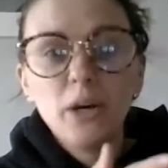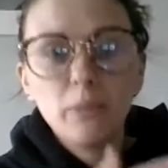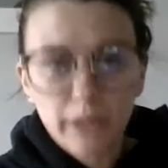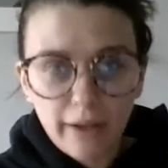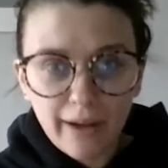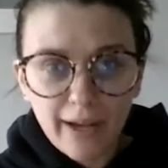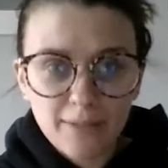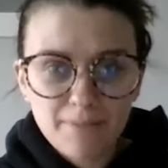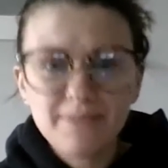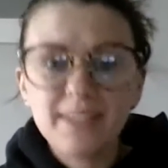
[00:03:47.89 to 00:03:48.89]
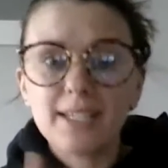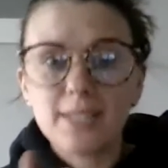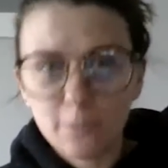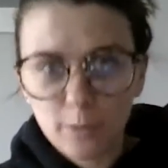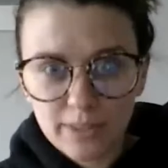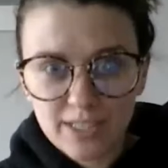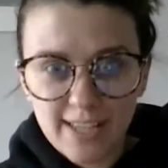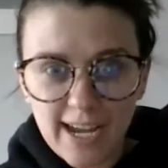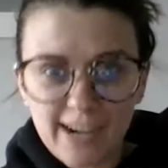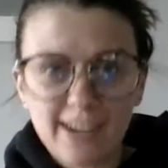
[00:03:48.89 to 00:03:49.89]
blah, as if we were
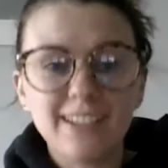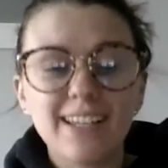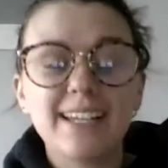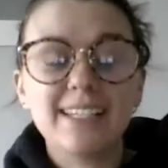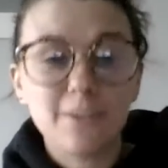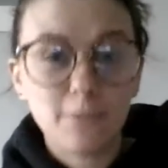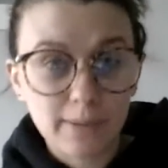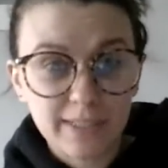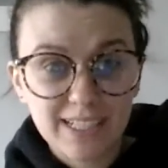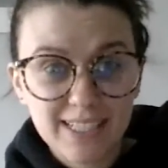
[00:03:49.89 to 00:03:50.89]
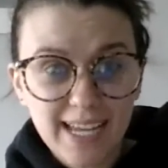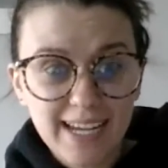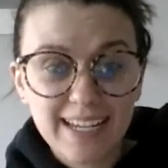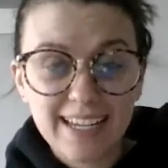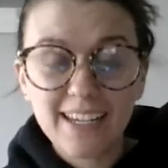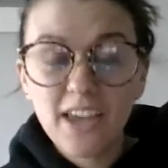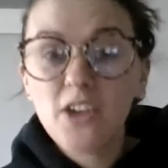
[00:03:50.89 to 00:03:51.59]
scared, and as if we were excited,